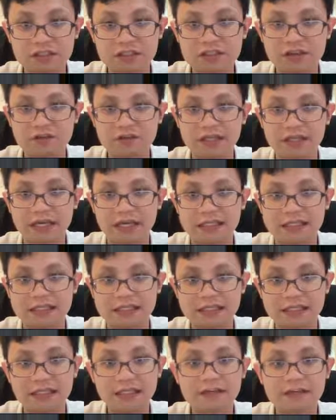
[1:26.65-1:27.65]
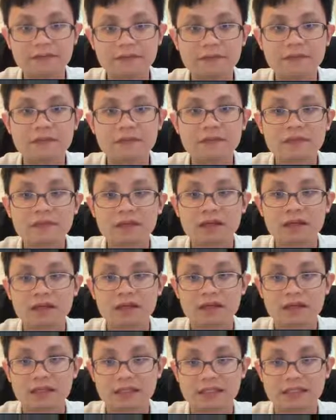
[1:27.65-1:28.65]
So we can see
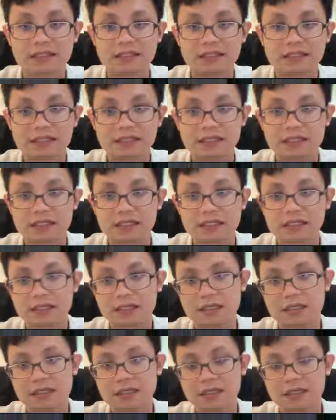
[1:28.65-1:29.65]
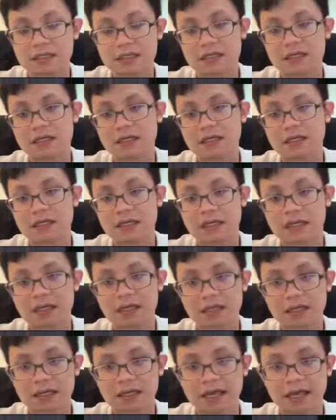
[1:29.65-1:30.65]
there's a
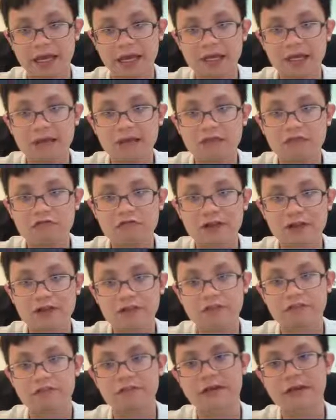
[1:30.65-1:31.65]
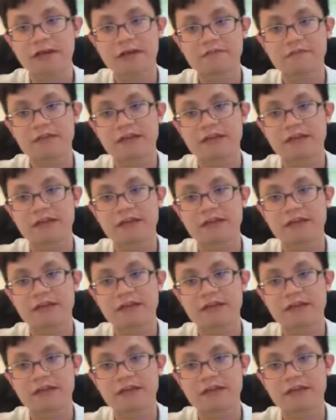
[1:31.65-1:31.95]
can 200 gram.